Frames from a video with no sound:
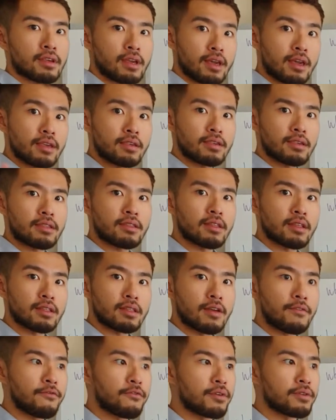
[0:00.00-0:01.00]
It's the
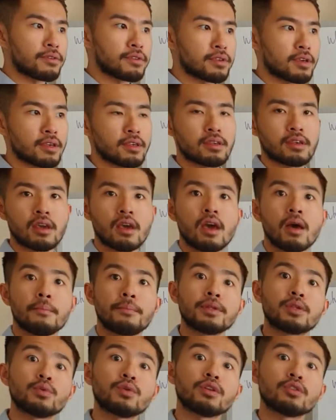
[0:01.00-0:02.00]
differences
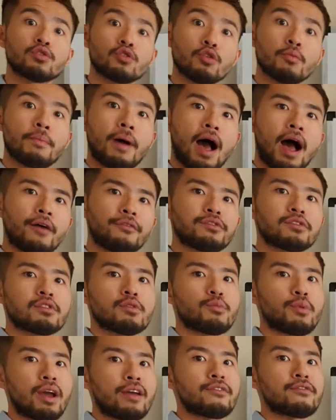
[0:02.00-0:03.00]
between the two paths the
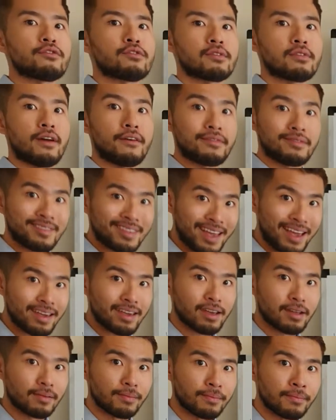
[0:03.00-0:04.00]
wave has
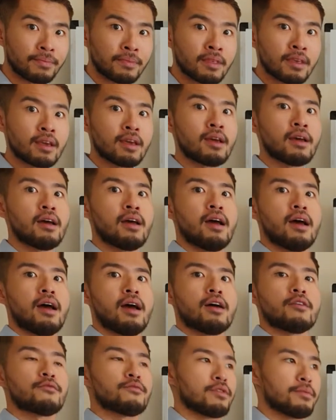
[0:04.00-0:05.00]
taken.
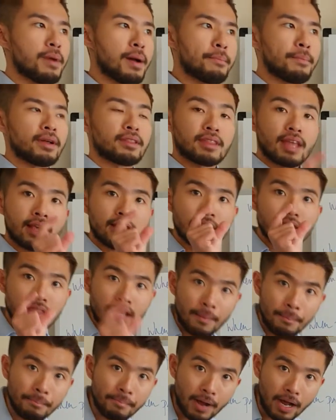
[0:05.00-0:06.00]
Remember, that's a
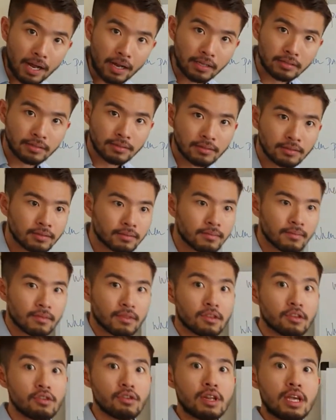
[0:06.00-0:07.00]
number.
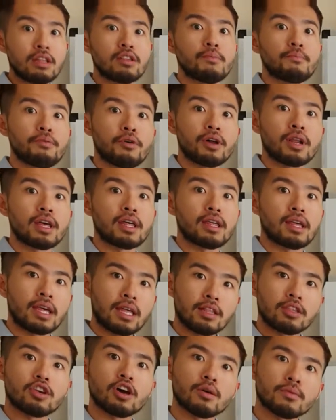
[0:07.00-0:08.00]
you need to put it in
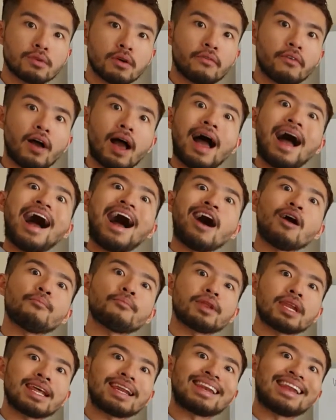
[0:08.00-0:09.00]
terms of how
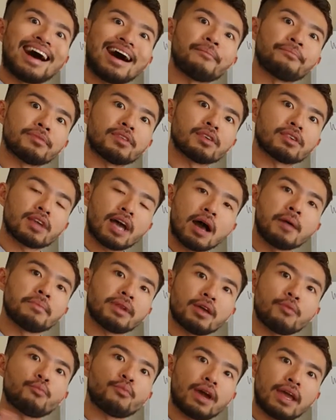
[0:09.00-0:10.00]
many lambdas, how
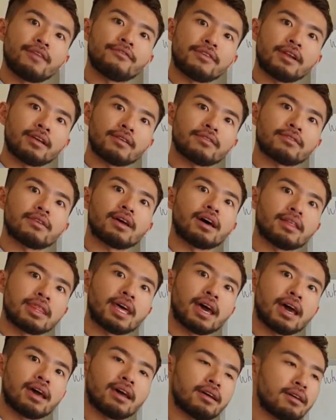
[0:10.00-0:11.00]
many wavelengths are
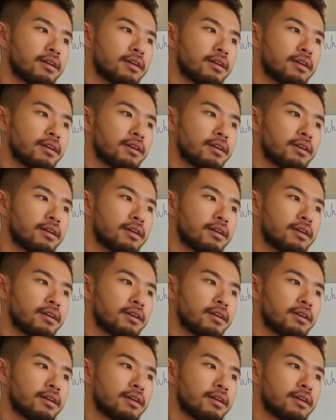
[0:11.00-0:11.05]
there.